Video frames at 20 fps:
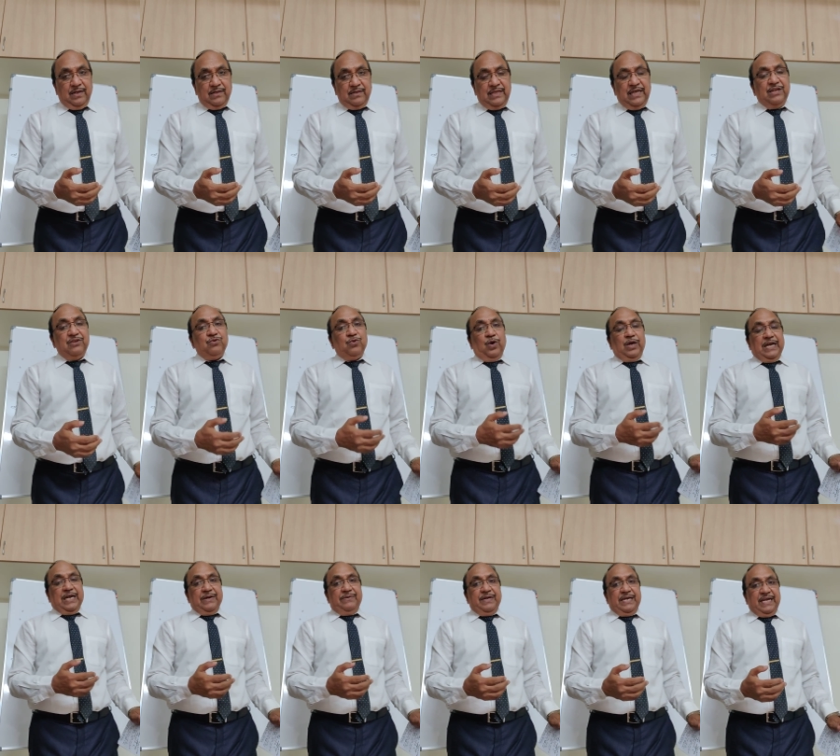There is no
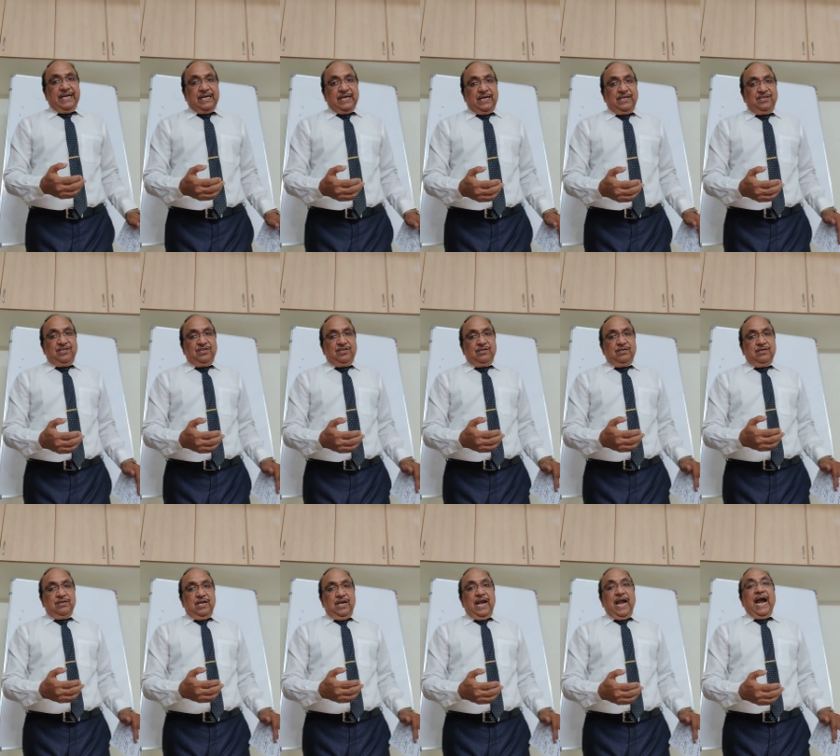liquidity crunch,
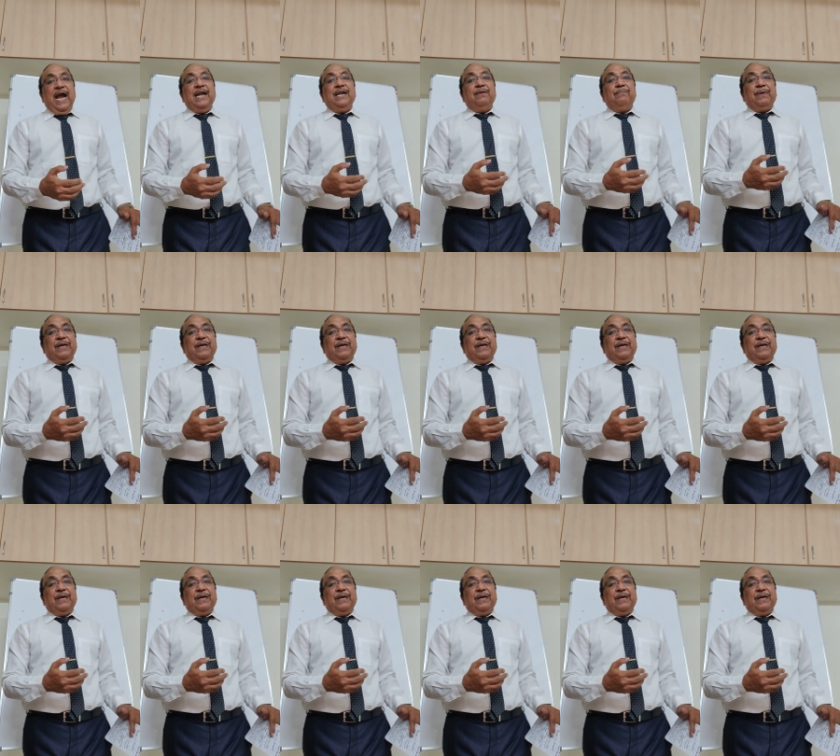and